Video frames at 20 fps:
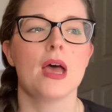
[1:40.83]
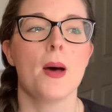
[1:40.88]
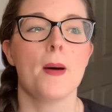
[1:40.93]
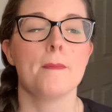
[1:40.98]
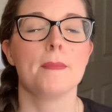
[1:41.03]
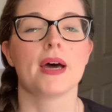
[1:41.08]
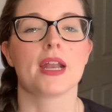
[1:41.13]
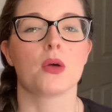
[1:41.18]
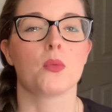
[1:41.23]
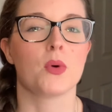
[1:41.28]

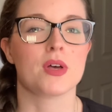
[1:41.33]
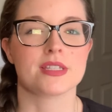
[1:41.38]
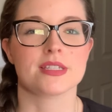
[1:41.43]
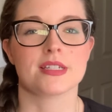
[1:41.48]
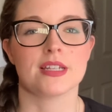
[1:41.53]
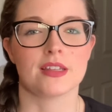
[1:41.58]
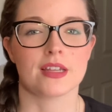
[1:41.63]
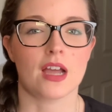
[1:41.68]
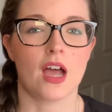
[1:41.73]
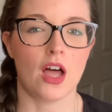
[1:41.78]
But it wasn't
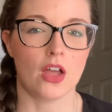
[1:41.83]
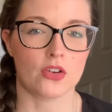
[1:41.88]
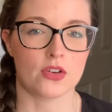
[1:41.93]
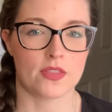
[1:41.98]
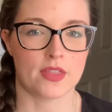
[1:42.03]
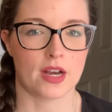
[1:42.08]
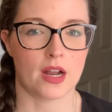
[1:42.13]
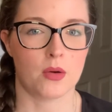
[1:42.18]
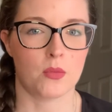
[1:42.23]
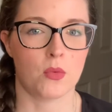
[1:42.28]
in the color
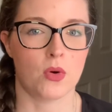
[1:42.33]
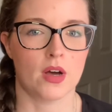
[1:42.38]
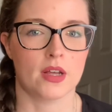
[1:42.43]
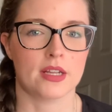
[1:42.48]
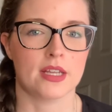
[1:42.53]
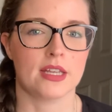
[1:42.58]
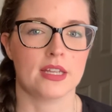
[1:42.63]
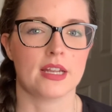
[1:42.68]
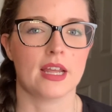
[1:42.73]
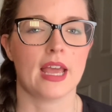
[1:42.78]
that I
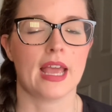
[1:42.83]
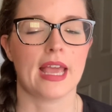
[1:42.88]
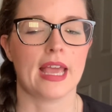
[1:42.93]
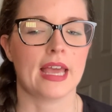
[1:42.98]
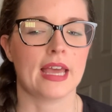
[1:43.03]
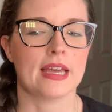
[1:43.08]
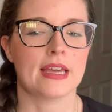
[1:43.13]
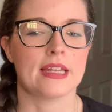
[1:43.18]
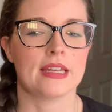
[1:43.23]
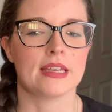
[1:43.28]
wanted,
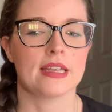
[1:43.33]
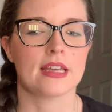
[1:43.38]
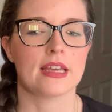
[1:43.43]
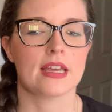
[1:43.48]
and